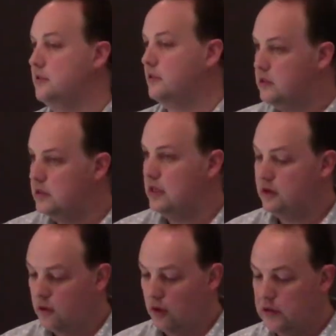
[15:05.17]
to seek
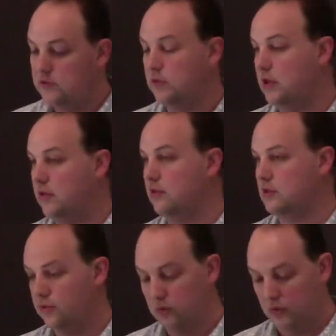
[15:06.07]
God's
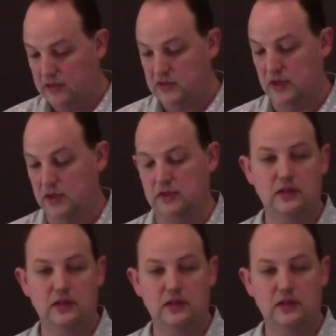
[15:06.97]
forgiveness for their sins.